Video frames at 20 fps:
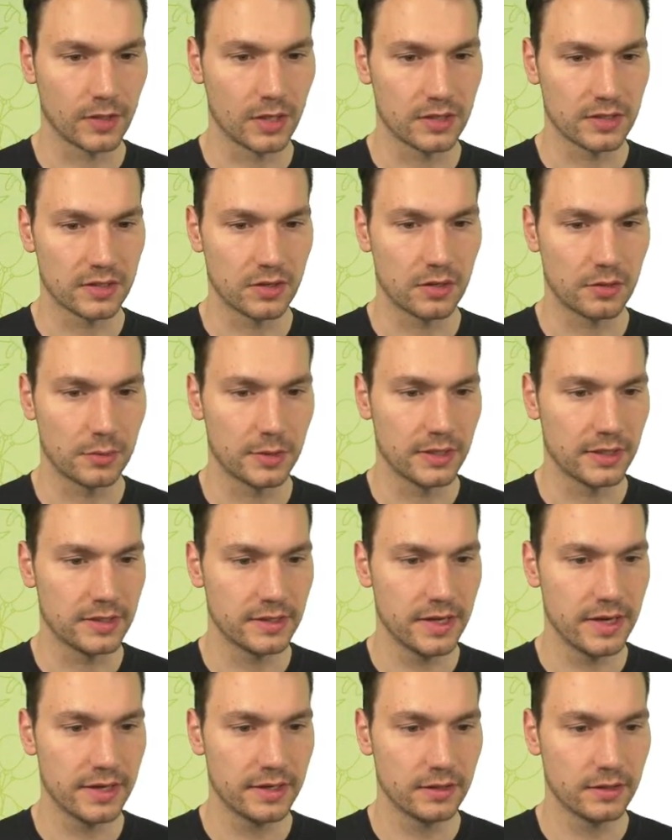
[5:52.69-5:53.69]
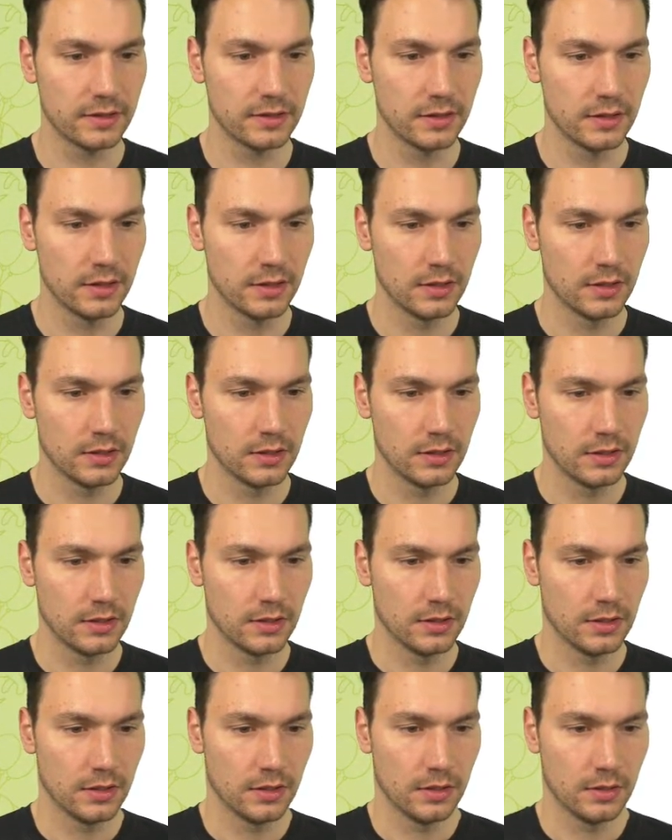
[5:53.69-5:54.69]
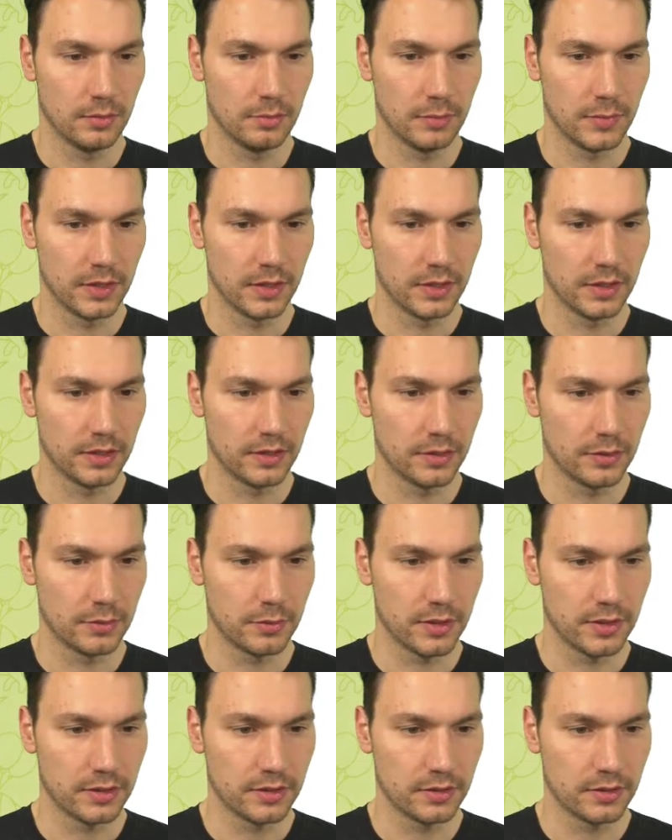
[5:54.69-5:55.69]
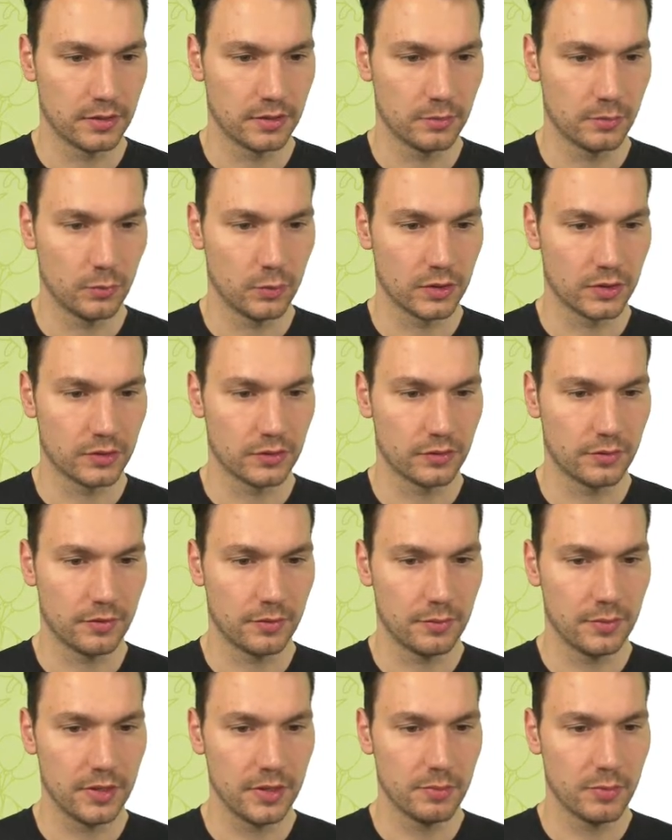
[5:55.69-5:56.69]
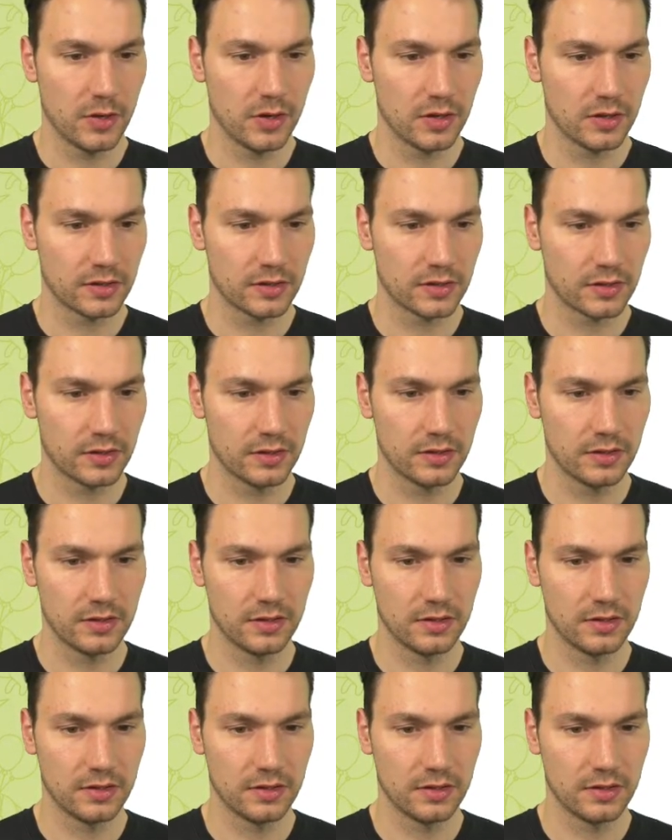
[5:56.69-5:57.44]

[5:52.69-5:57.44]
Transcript: It's already taken. My random 123 bot,